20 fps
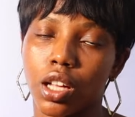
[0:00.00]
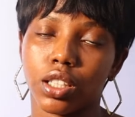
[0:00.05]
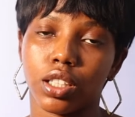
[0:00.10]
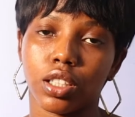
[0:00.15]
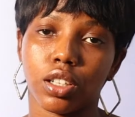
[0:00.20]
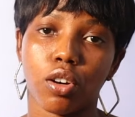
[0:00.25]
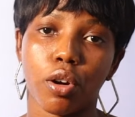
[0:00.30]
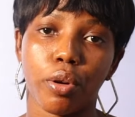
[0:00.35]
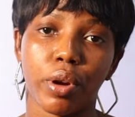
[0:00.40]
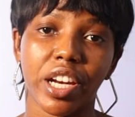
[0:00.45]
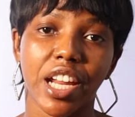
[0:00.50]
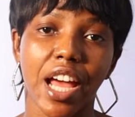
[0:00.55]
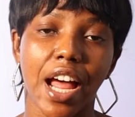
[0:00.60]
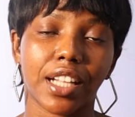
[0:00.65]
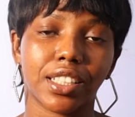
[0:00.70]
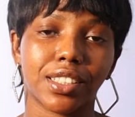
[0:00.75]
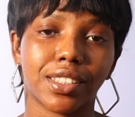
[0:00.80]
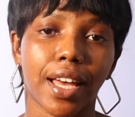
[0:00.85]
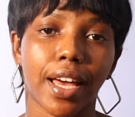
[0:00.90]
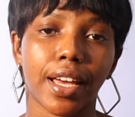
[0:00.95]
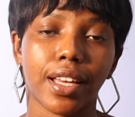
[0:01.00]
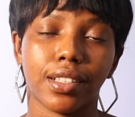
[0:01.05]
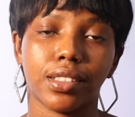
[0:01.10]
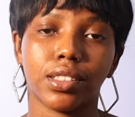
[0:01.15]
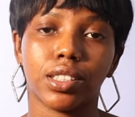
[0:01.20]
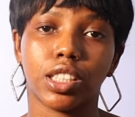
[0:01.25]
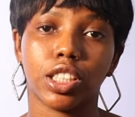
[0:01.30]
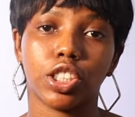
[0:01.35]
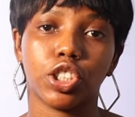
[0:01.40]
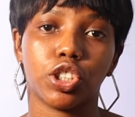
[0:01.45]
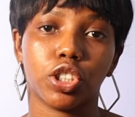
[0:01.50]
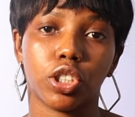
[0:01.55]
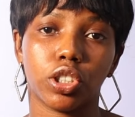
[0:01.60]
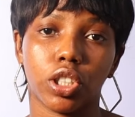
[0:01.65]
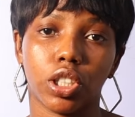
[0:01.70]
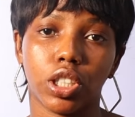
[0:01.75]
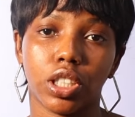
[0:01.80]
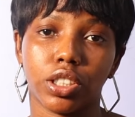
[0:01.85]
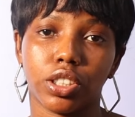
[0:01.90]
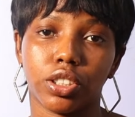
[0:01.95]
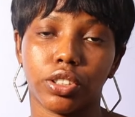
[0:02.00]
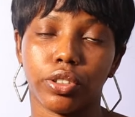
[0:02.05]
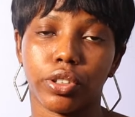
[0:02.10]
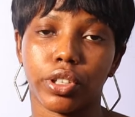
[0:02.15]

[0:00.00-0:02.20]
The correct answer is D, journalist.